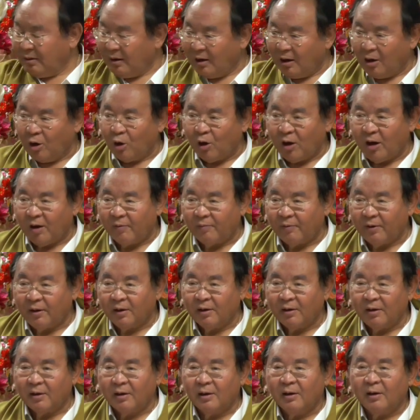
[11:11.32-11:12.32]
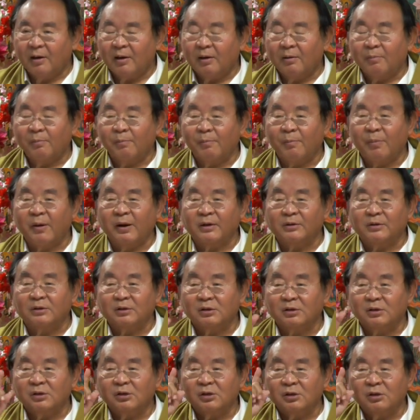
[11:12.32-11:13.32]
However,
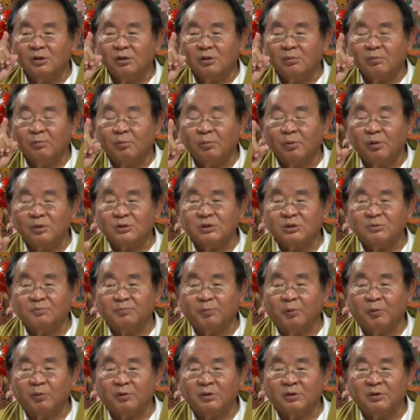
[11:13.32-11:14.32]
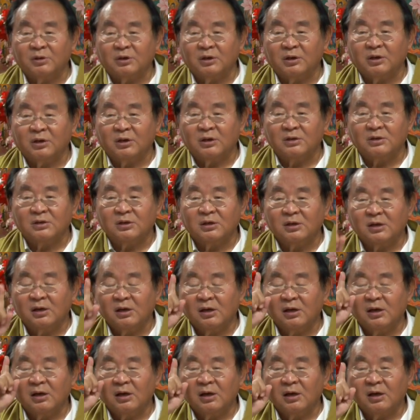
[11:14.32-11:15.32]
but most important things,
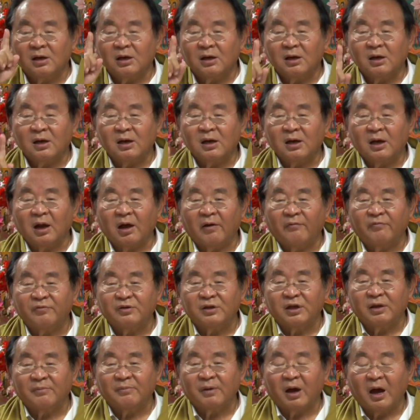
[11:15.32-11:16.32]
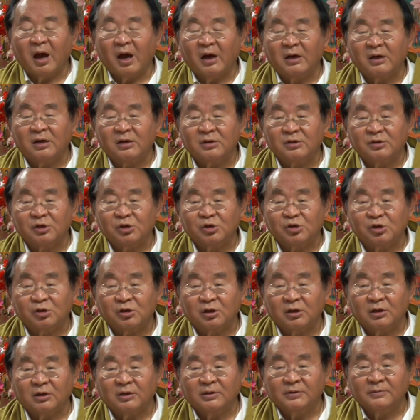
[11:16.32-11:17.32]
love them
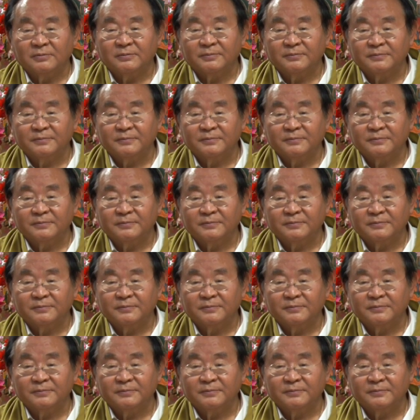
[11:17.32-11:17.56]
unconditionally.